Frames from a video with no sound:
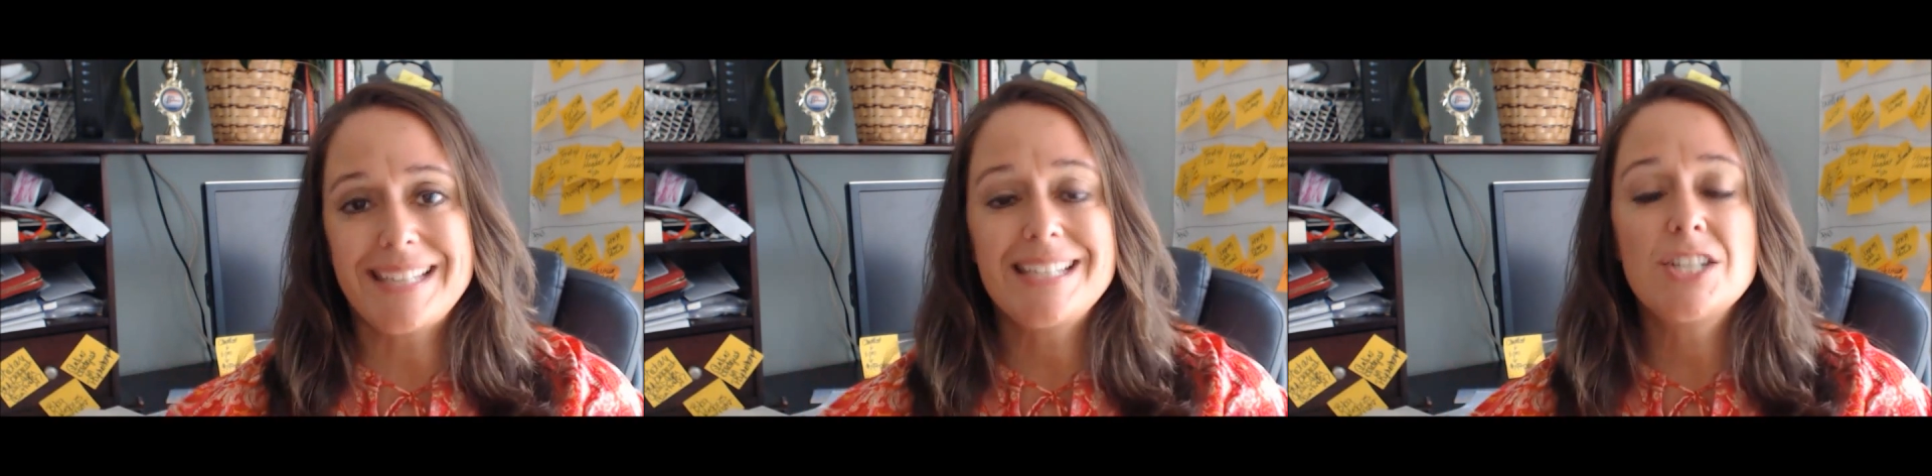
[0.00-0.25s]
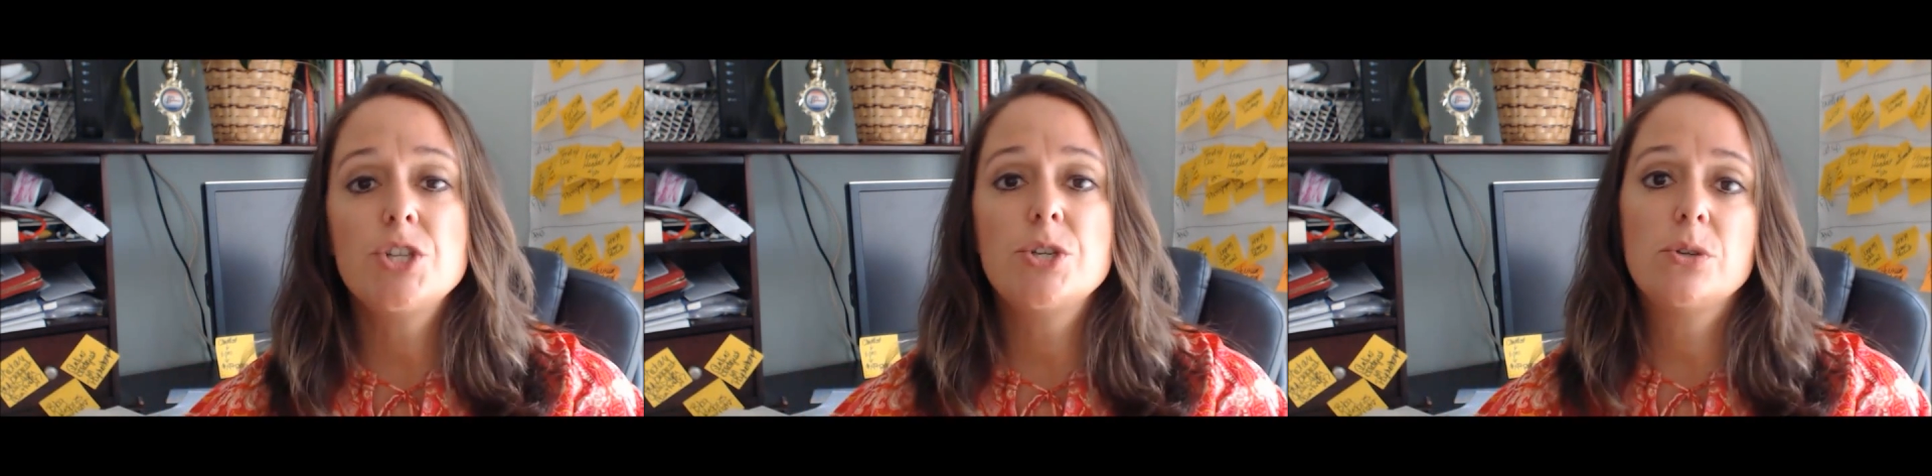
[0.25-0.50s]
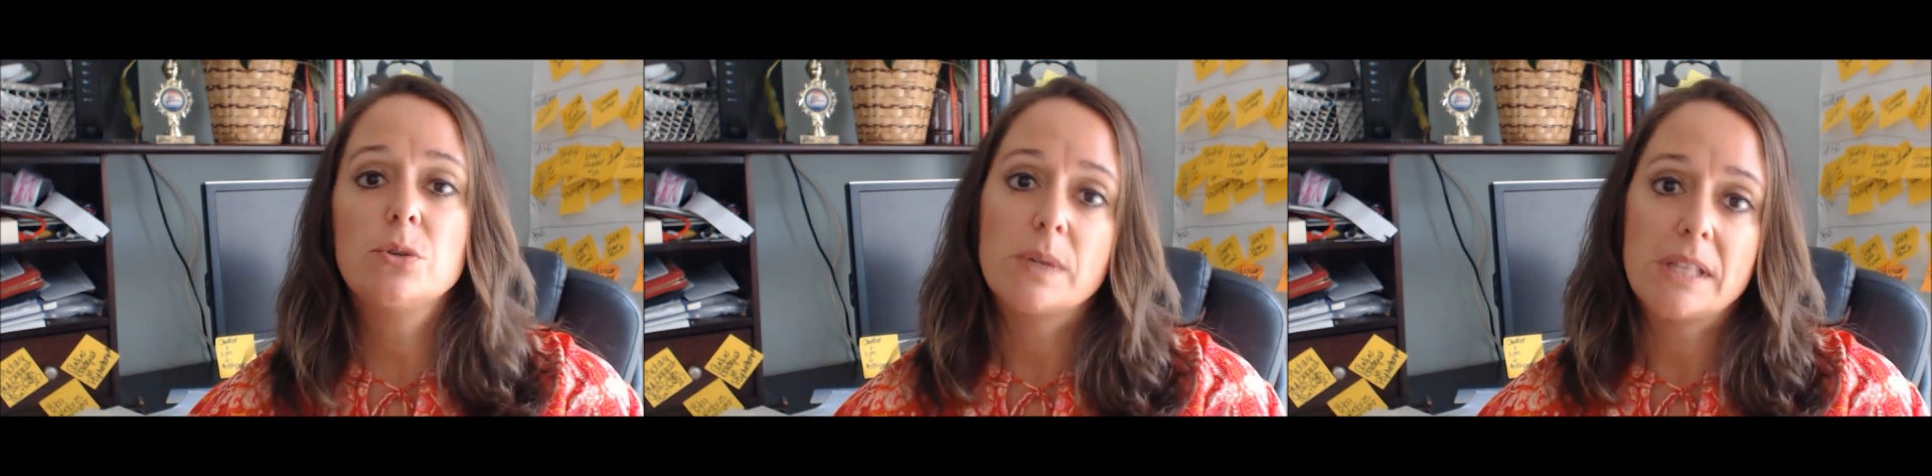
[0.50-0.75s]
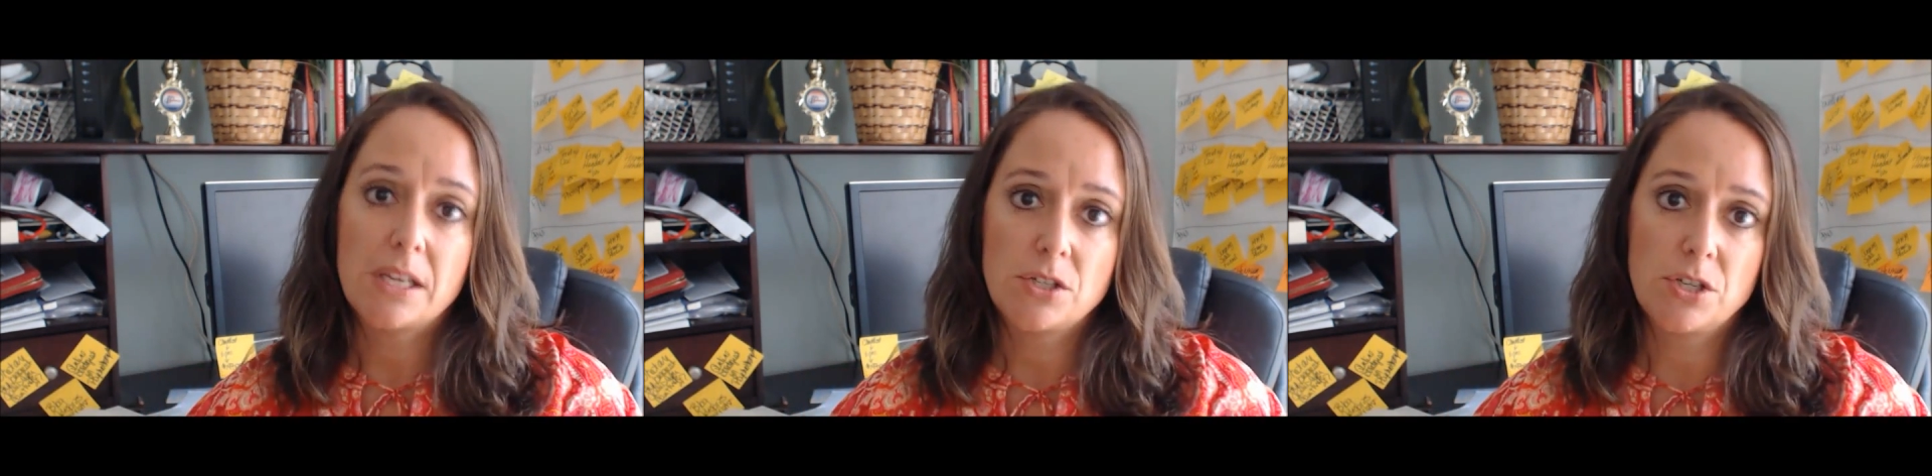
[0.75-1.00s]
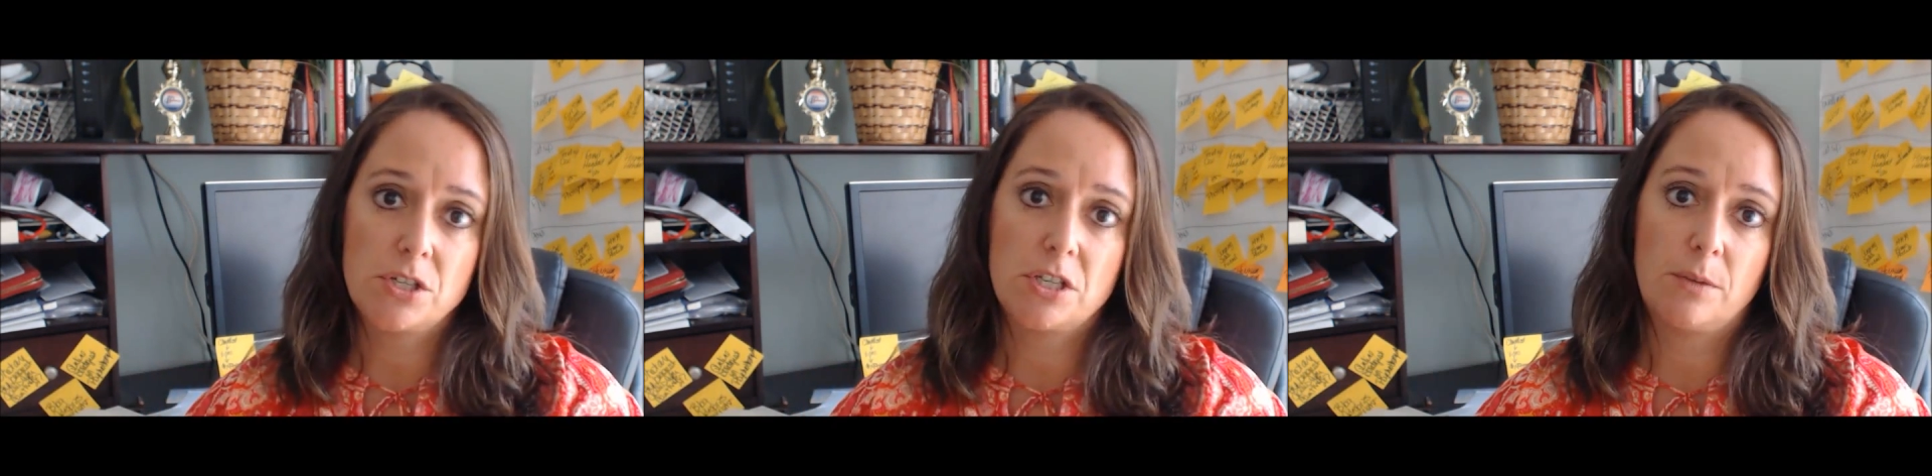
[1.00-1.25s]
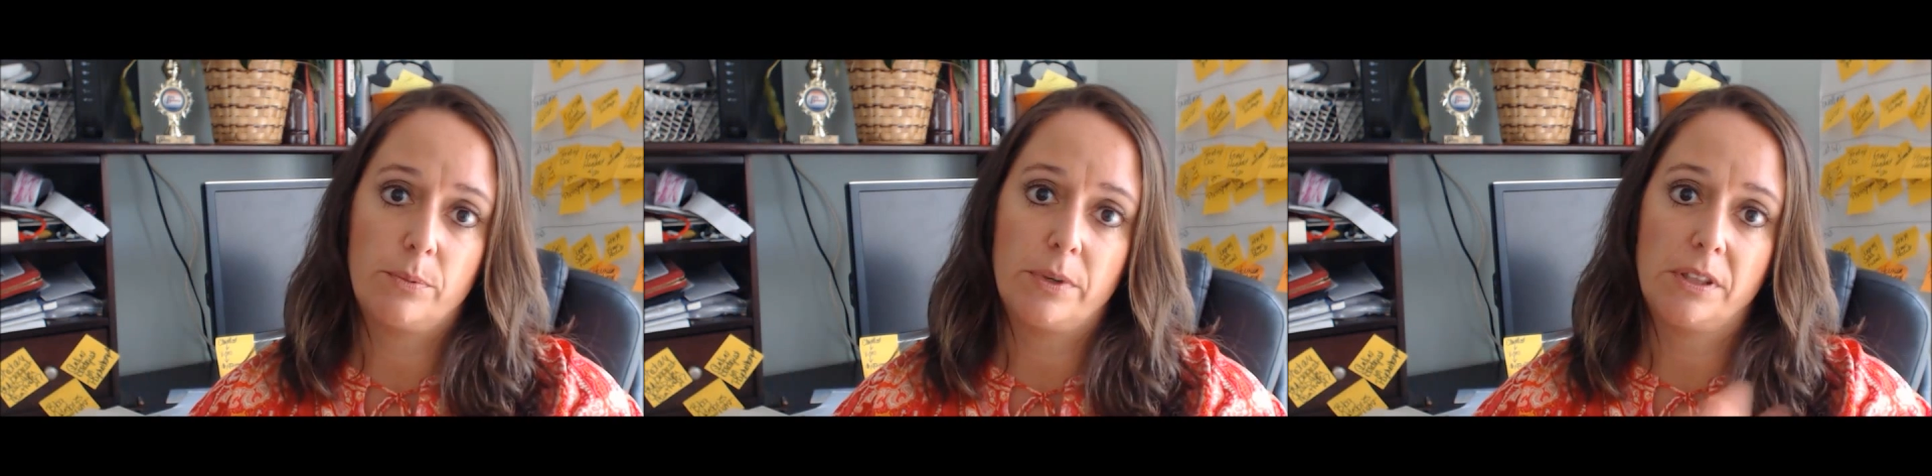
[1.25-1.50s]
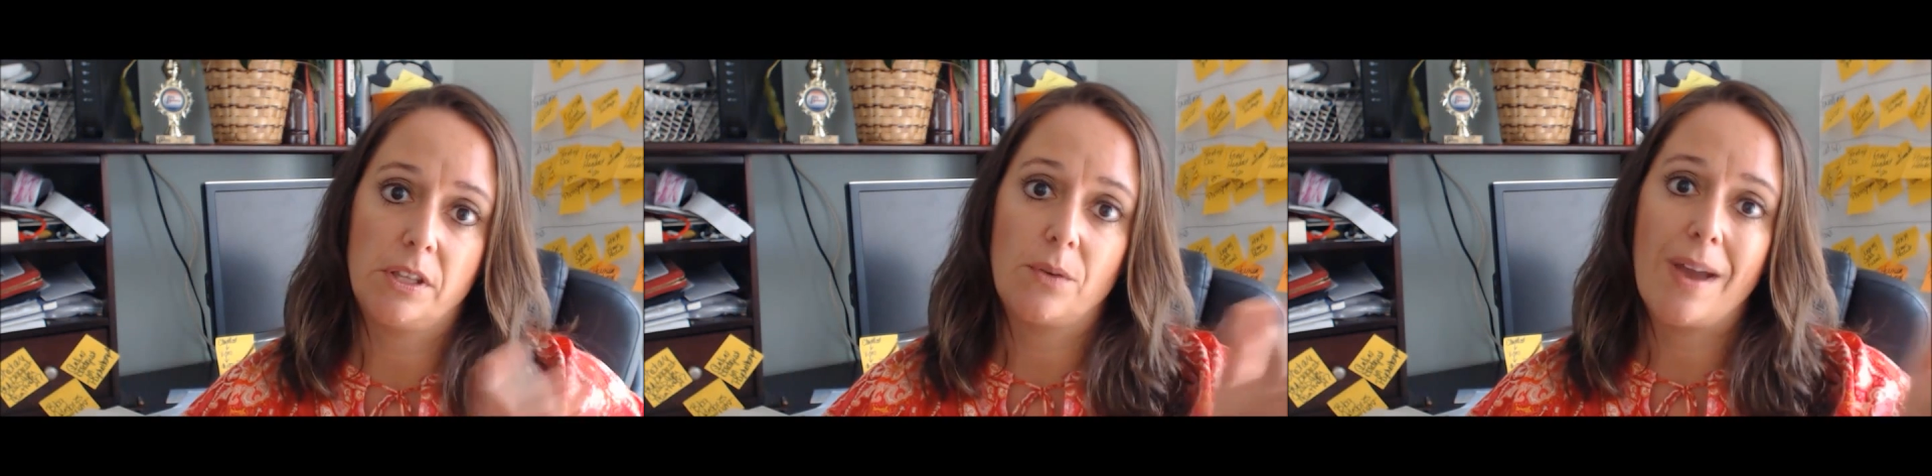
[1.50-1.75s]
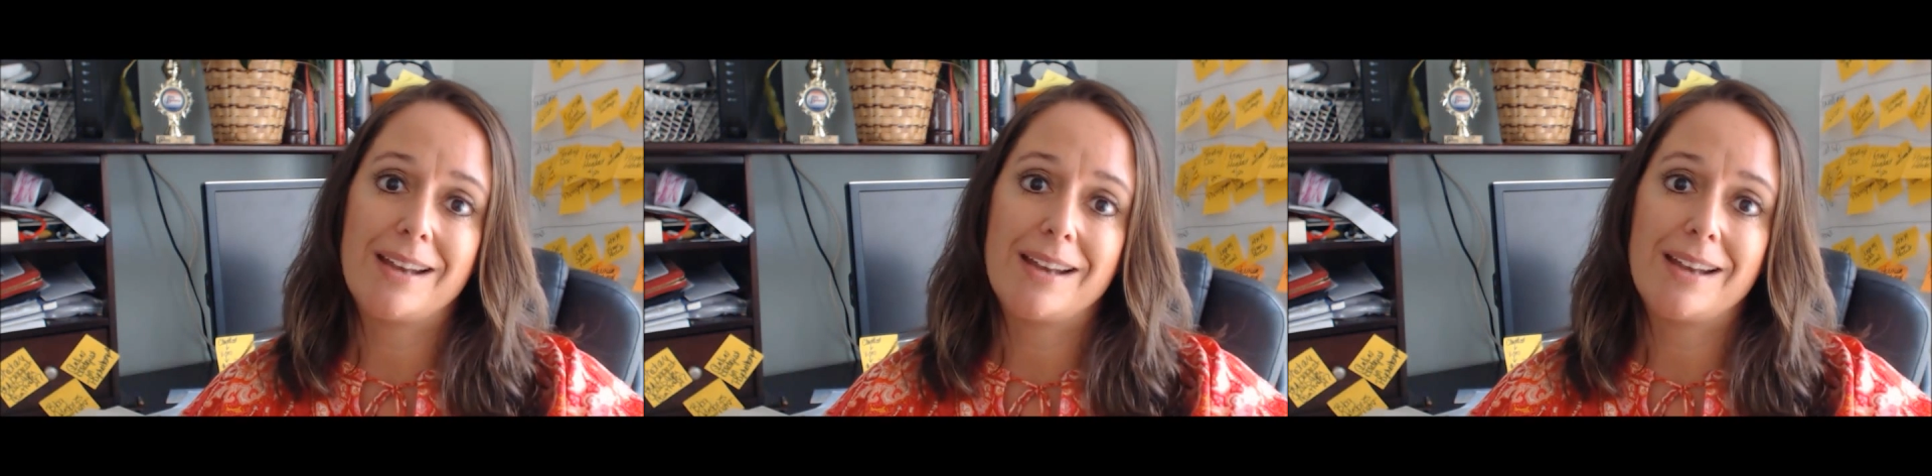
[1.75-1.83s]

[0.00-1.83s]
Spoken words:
into relationship with you,